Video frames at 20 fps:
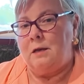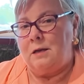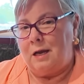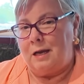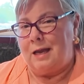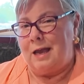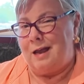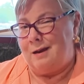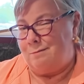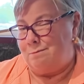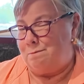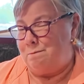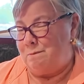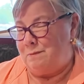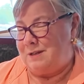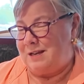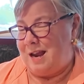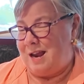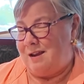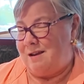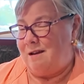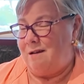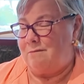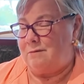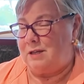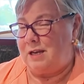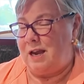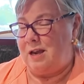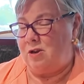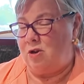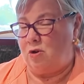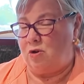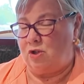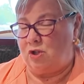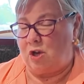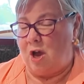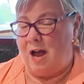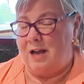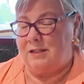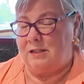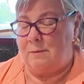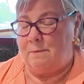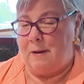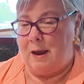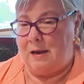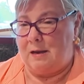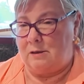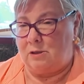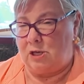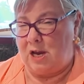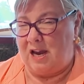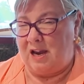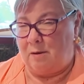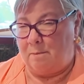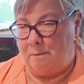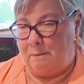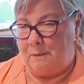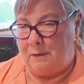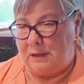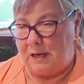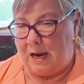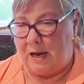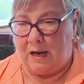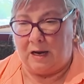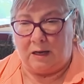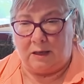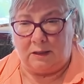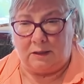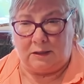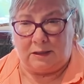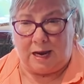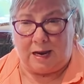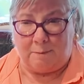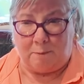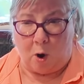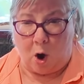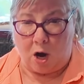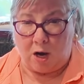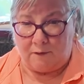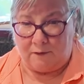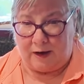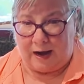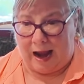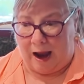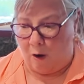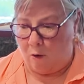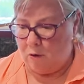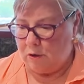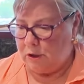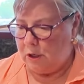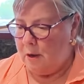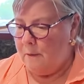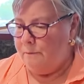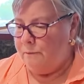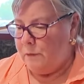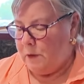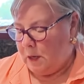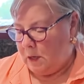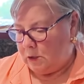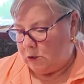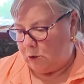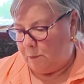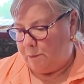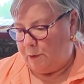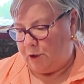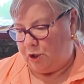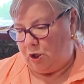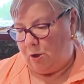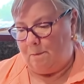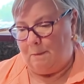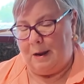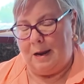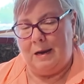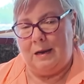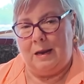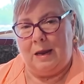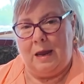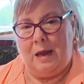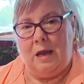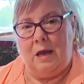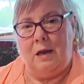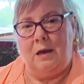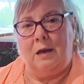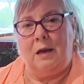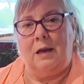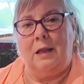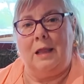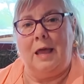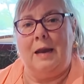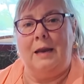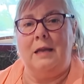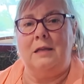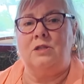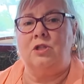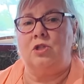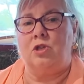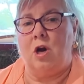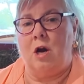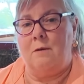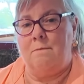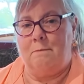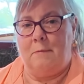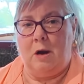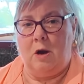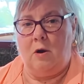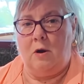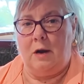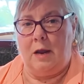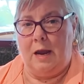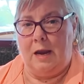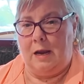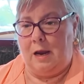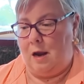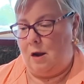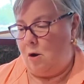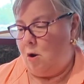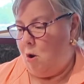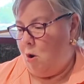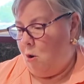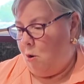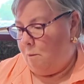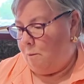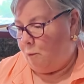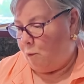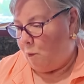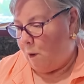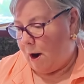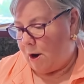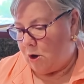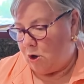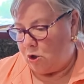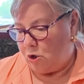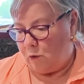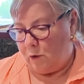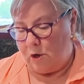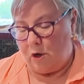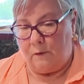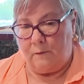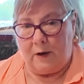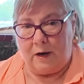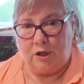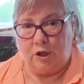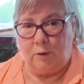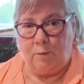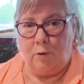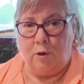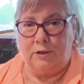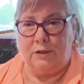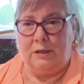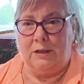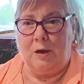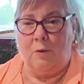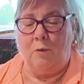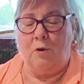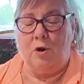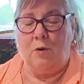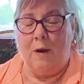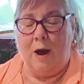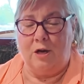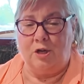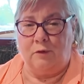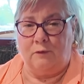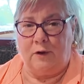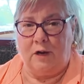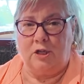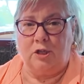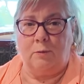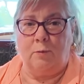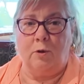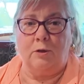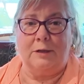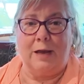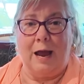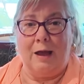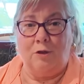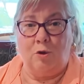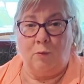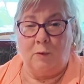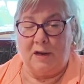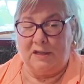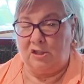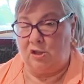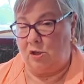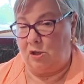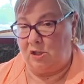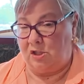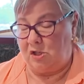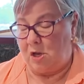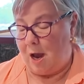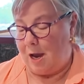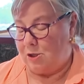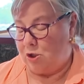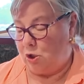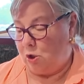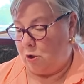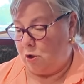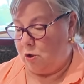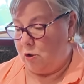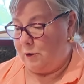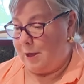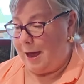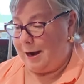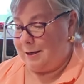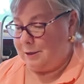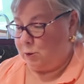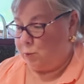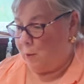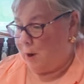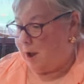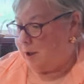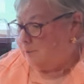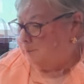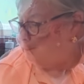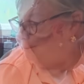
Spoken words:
Again, take your sauce and take it and take part of it out. So put your meat in and let it start marinating while you're doing your vegetables. And then when you add your vegetables, add the rest of the sauce. You can do that as well.